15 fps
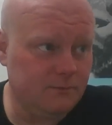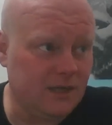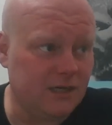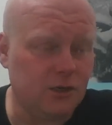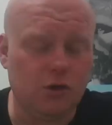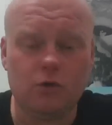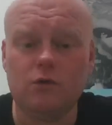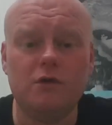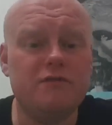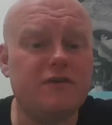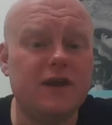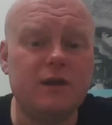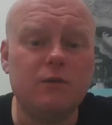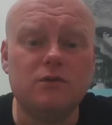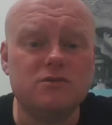And I don't know if
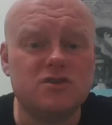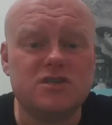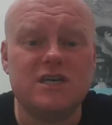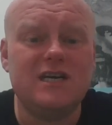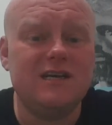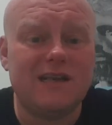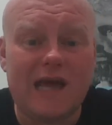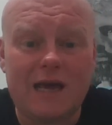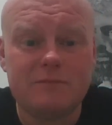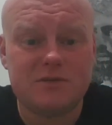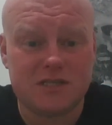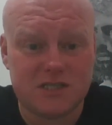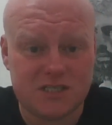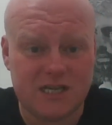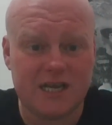anyone's seen
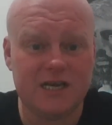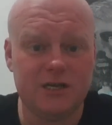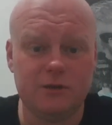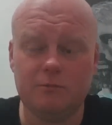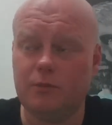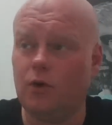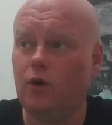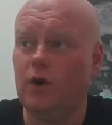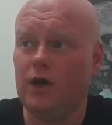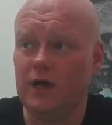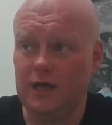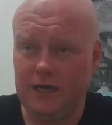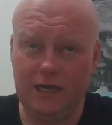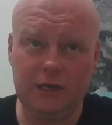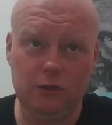Leipzig Stadium, but
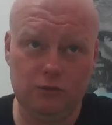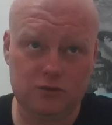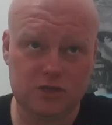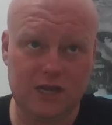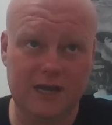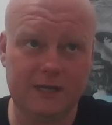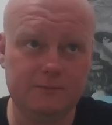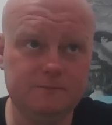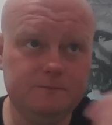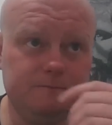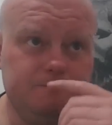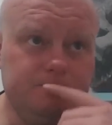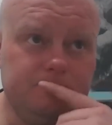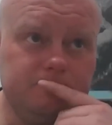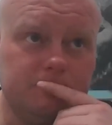it looks like
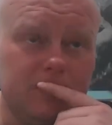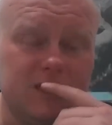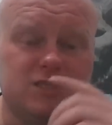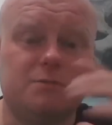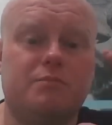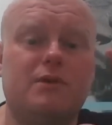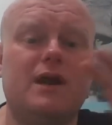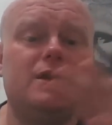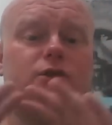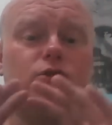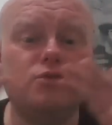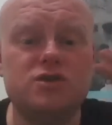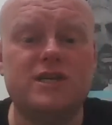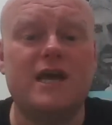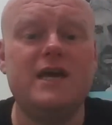it's a brand
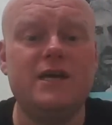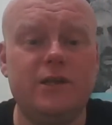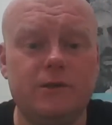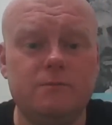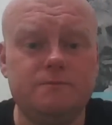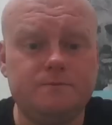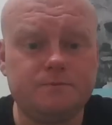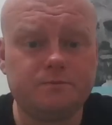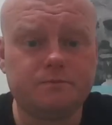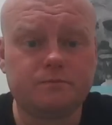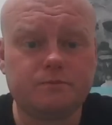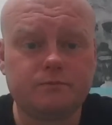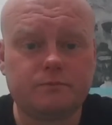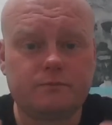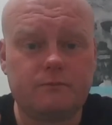new stadium
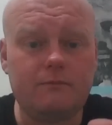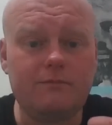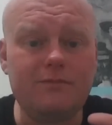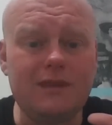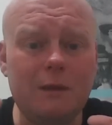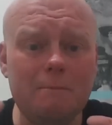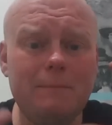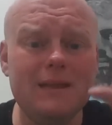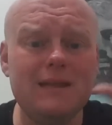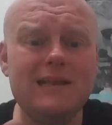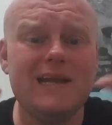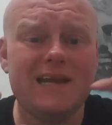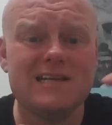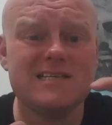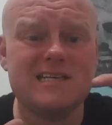
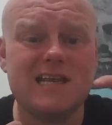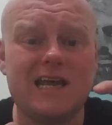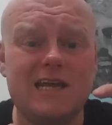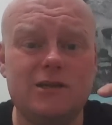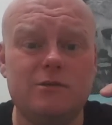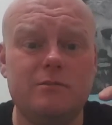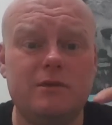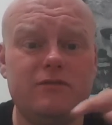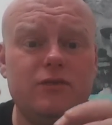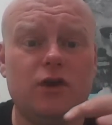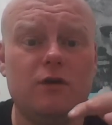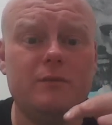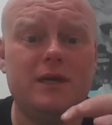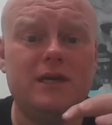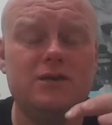built in a stadium, if you know
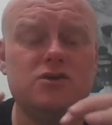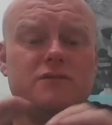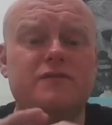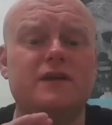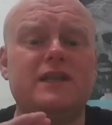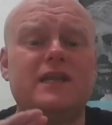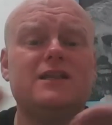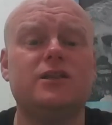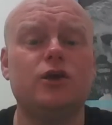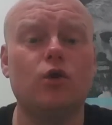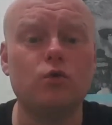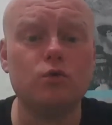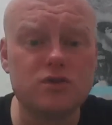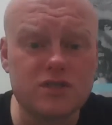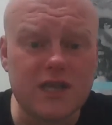what I mean. So I think they had the
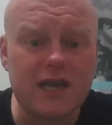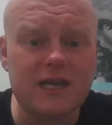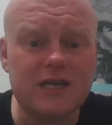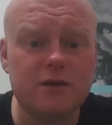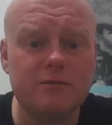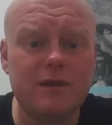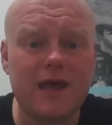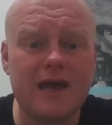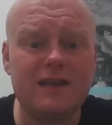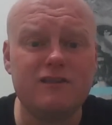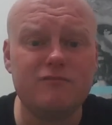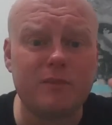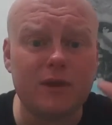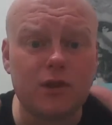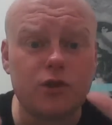old stadium there and
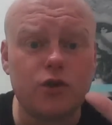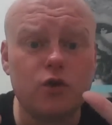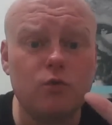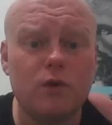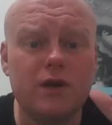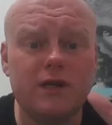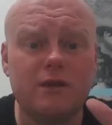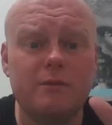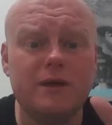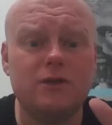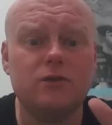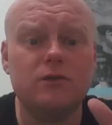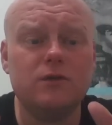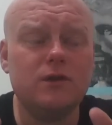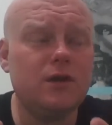they've built a new one in the
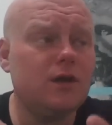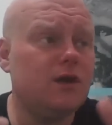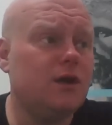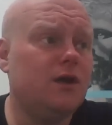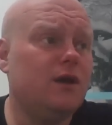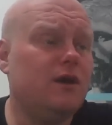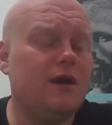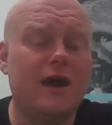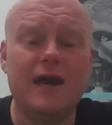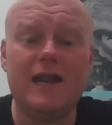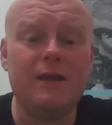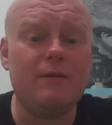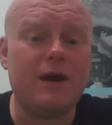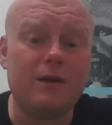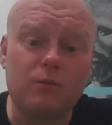middle.
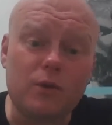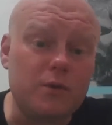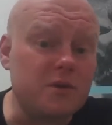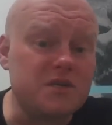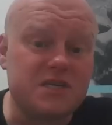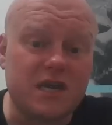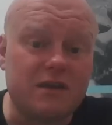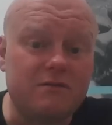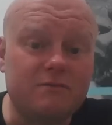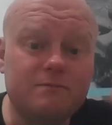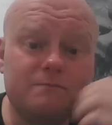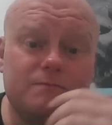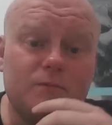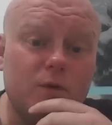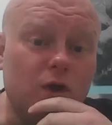Anyway, we
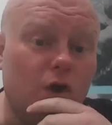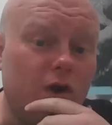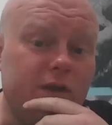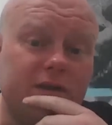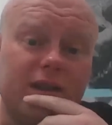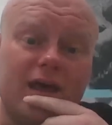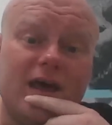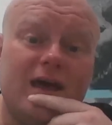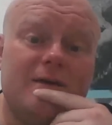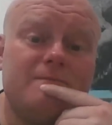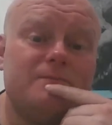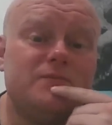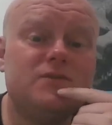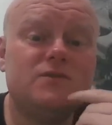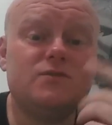got in there,
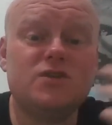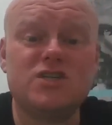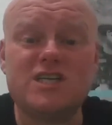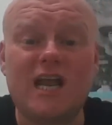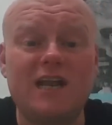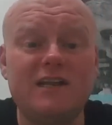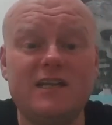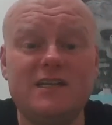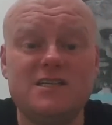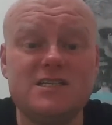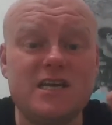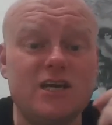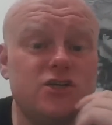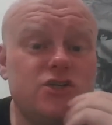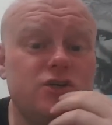standing
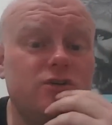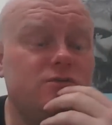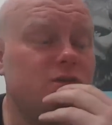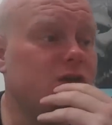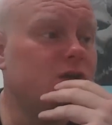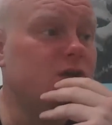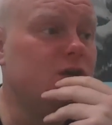section.